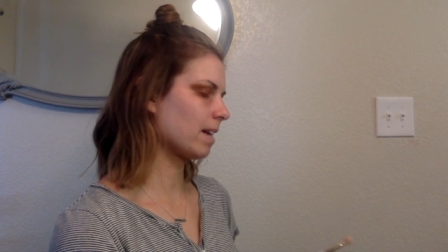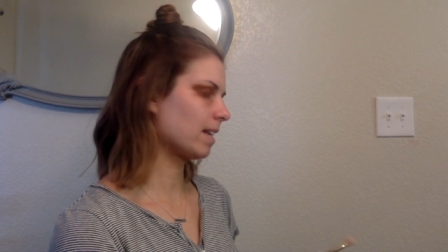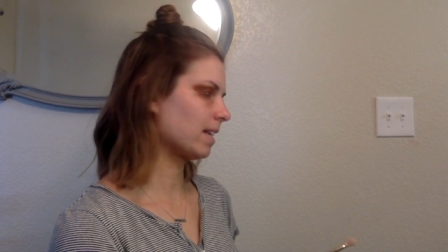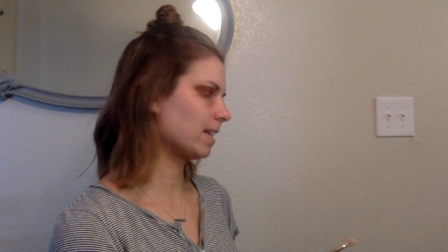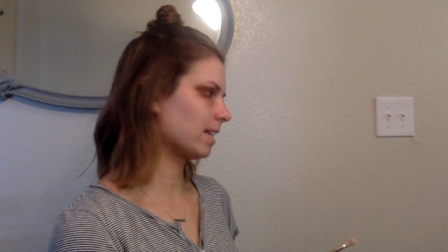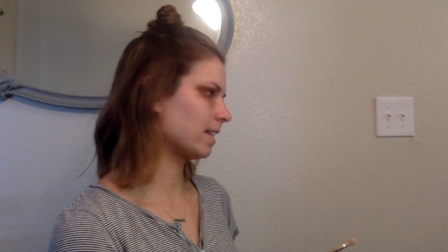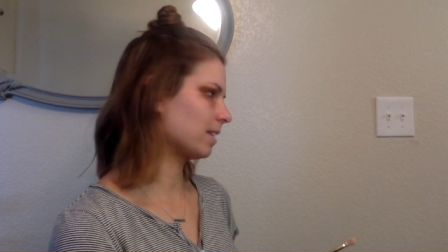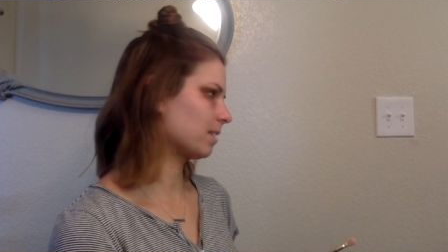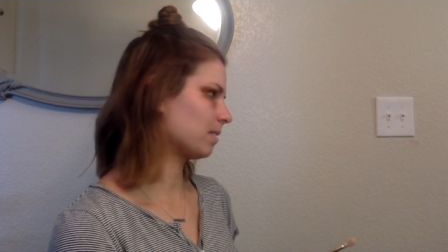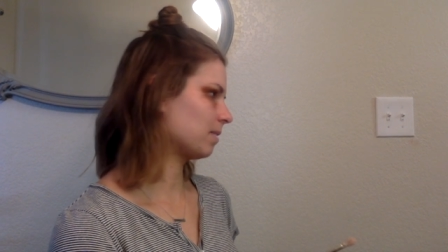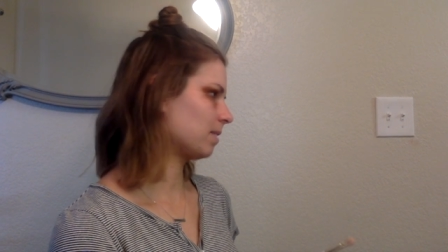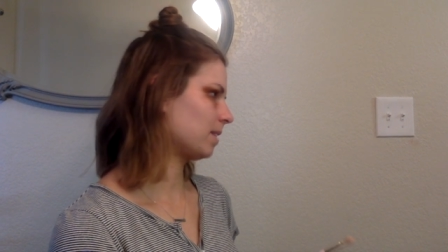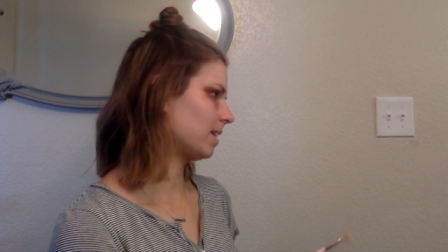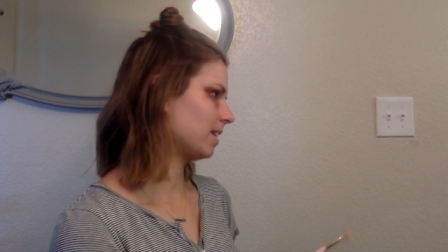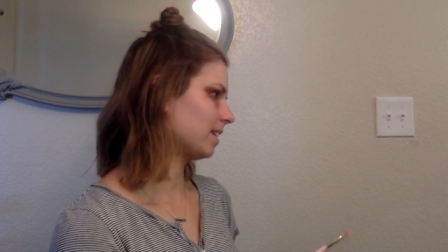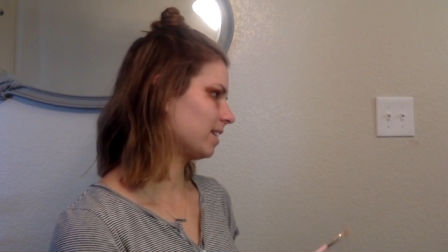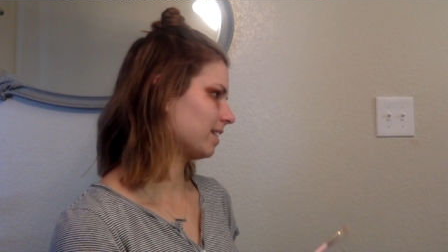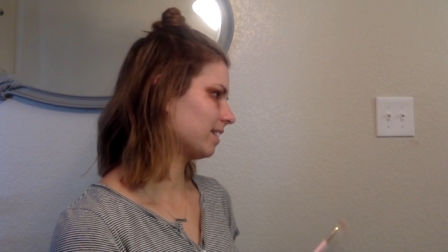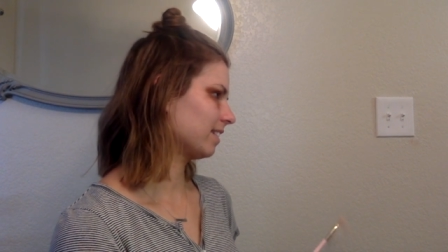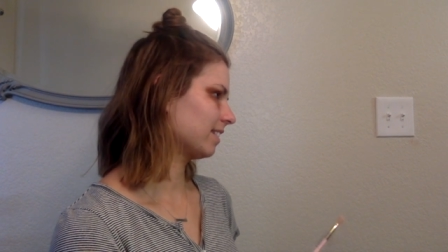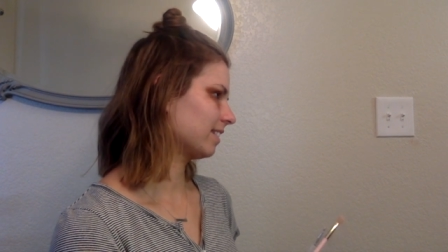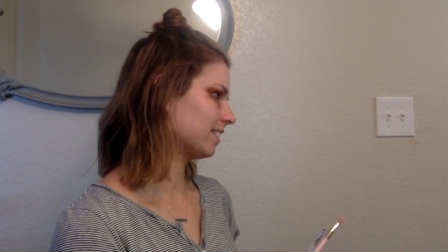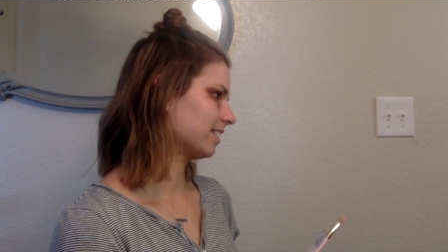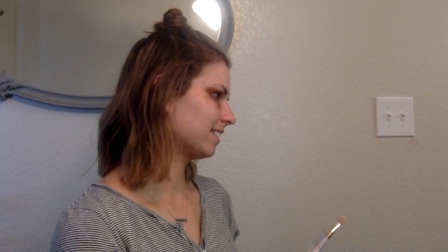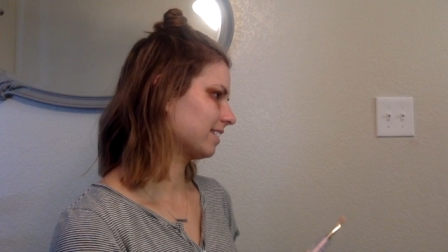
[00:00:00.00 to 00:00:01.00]
I think, this week.
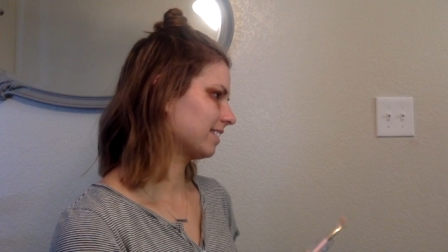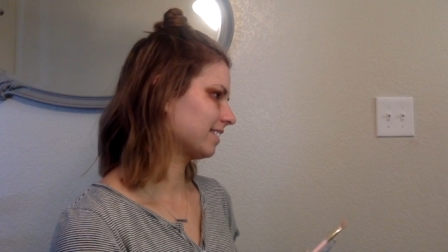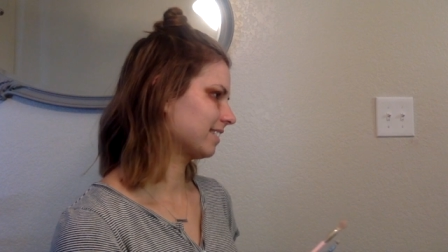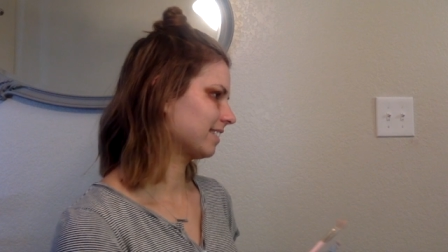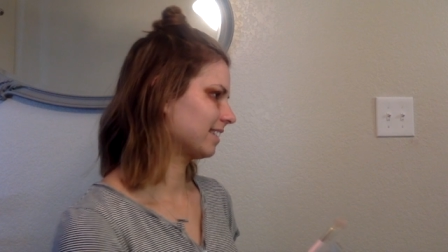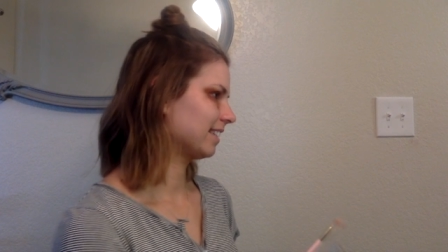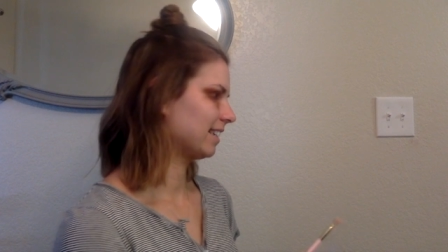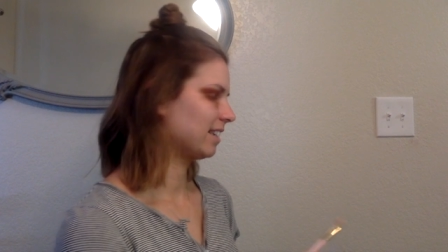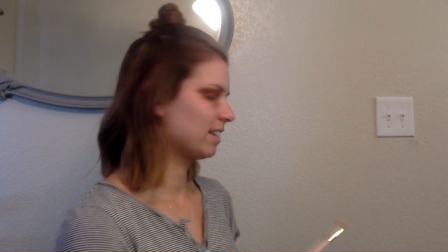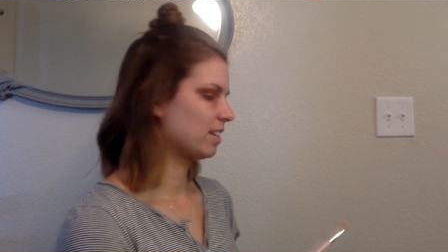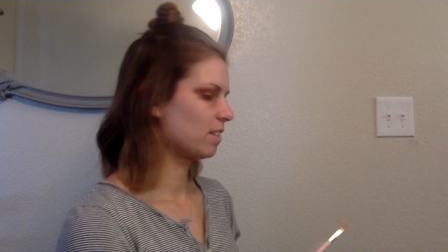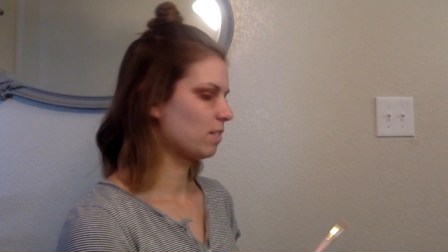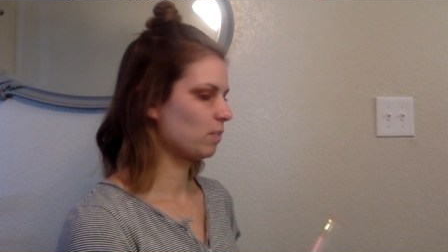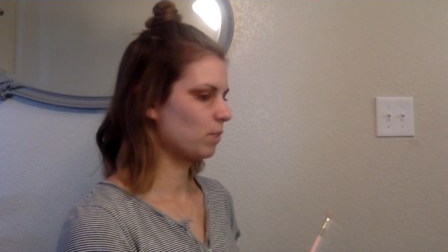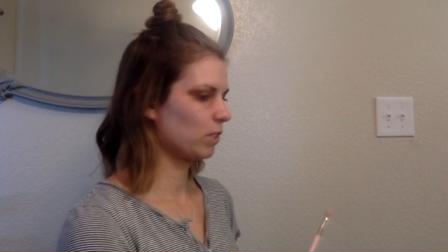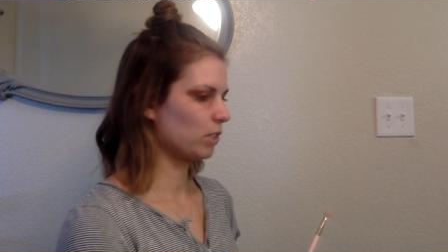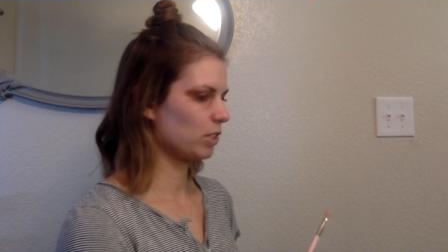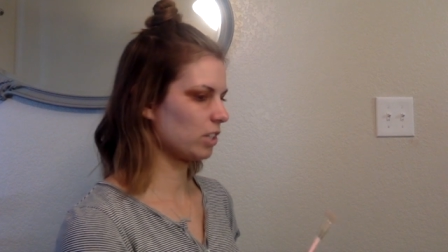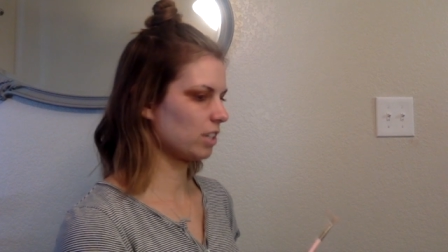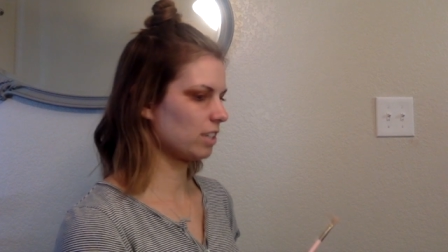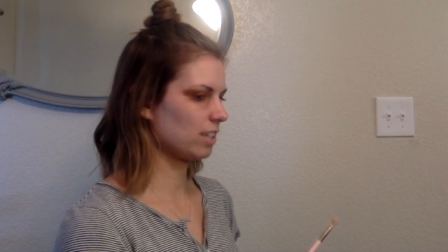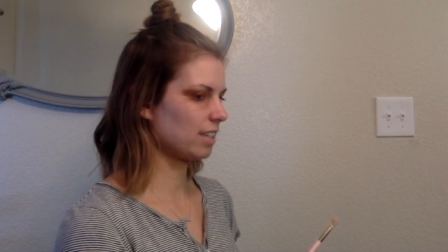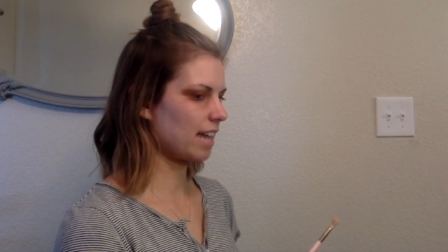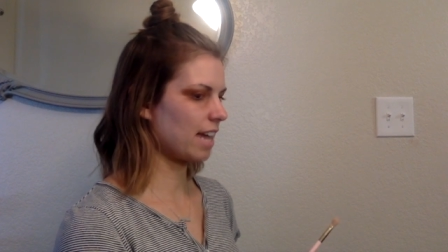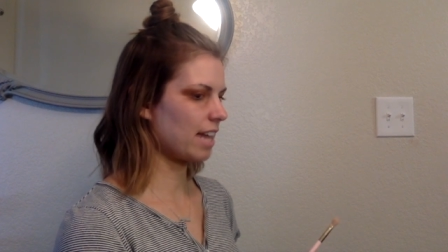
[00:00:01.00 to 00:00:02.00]

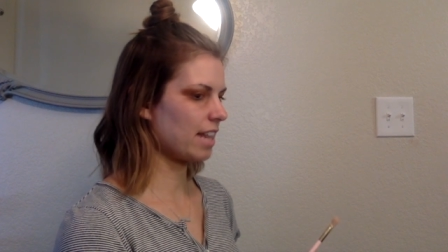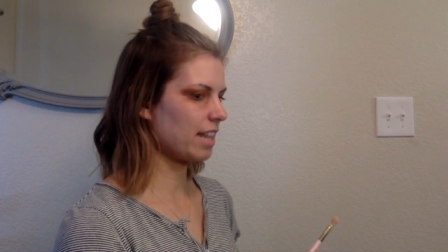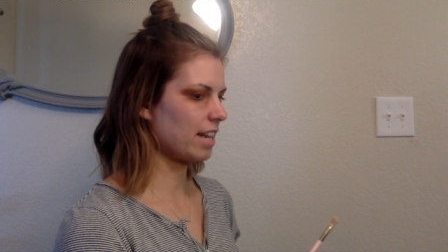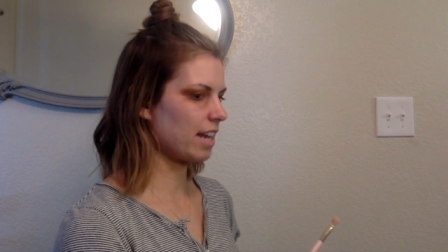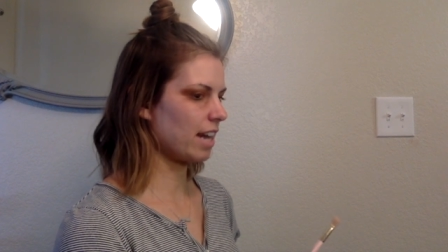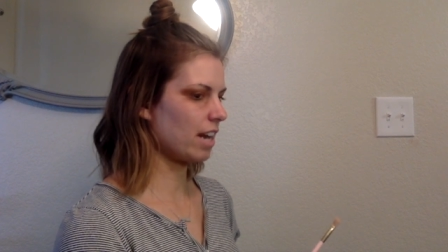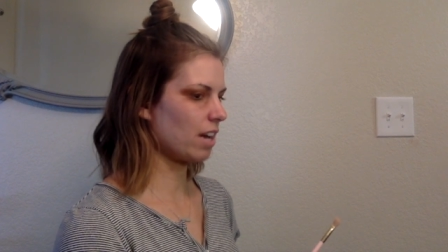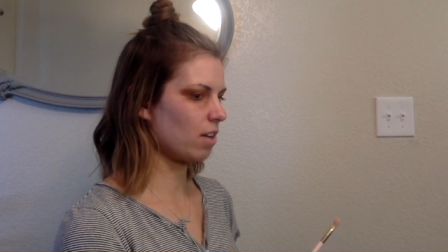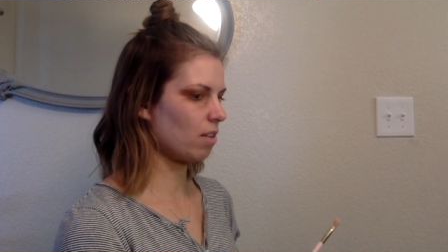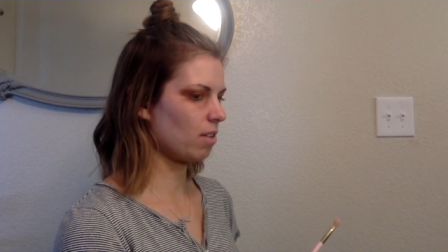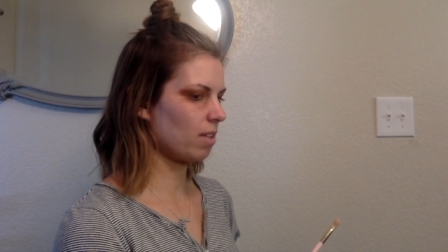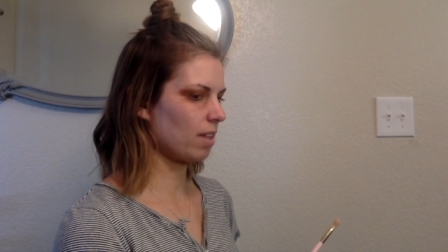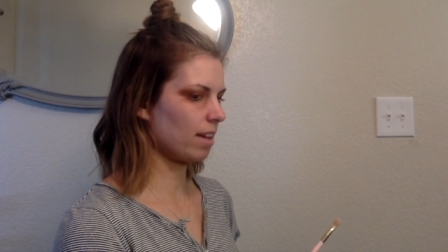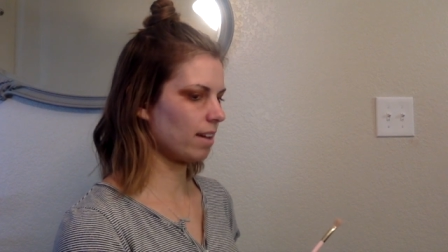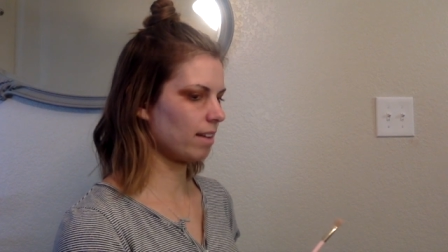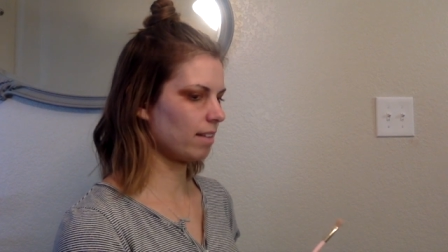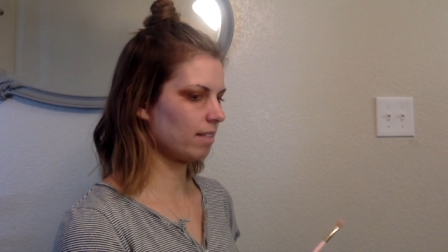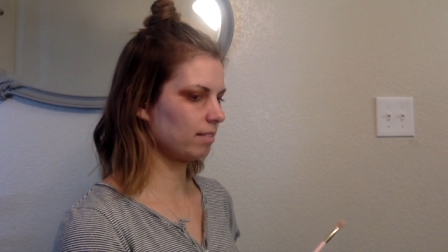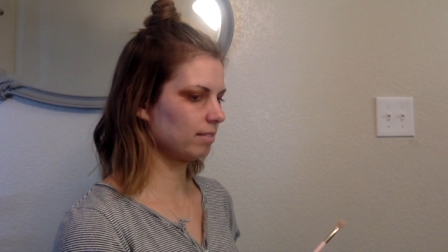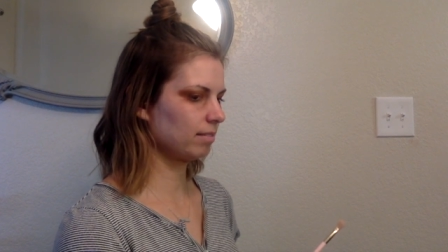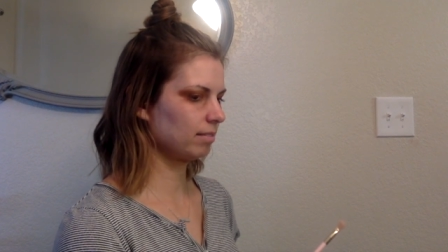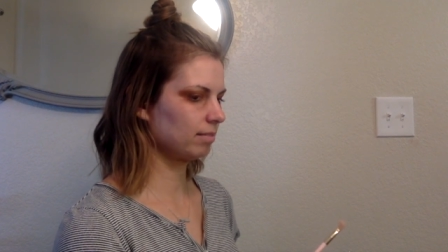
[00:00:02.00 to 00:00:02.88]
Which is sad that I know that.